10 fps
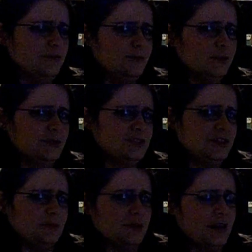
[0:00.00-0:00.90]
For
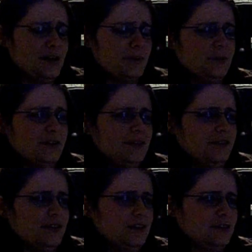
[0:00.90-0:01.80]
example, I play
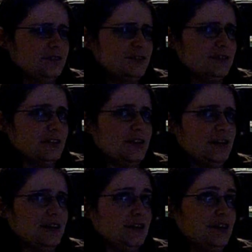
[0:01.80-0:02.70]
things
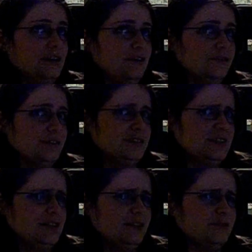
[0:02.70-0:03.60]
like
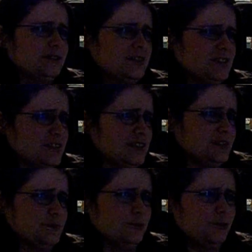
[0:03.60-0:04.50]
Resident Evil
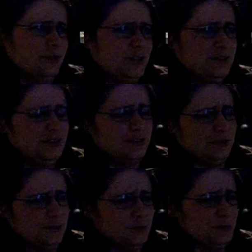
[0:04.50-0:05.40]
6, Borderlands
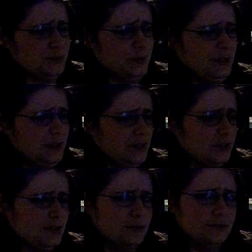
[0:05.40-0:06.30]
2,
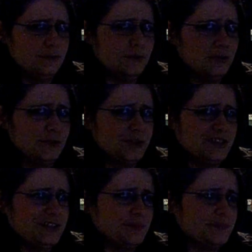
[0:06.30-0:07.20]
Guild
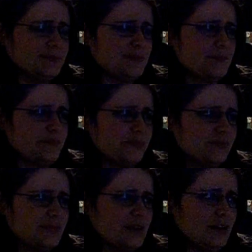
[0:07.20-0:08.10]
Wars,
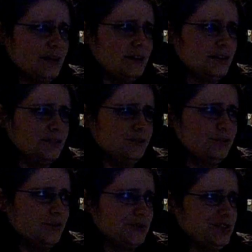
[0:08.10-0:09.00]
and
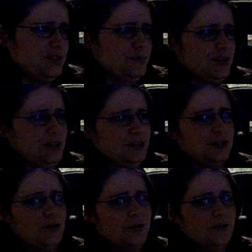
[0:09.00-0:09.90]
you don't see me
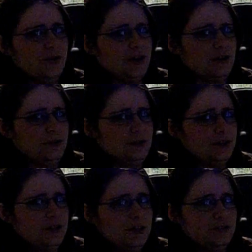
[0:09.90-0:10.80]
going around
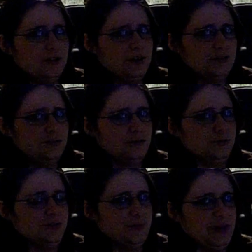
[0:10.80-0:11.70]
trying
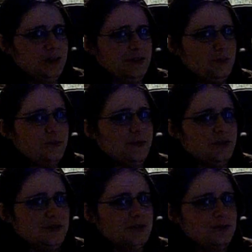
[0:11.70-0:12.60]
to smack someone
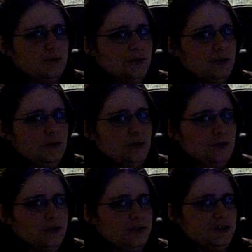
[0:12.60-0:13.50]
with the
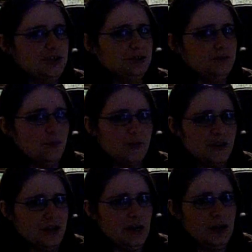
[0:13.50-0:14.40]
sword or shoot them
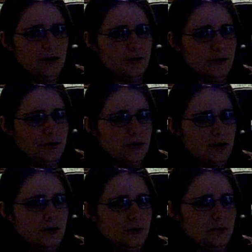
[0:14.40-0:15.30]
with an
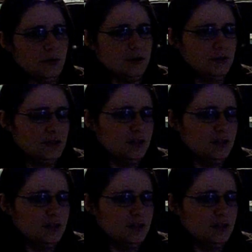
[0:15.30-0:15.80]
arrow or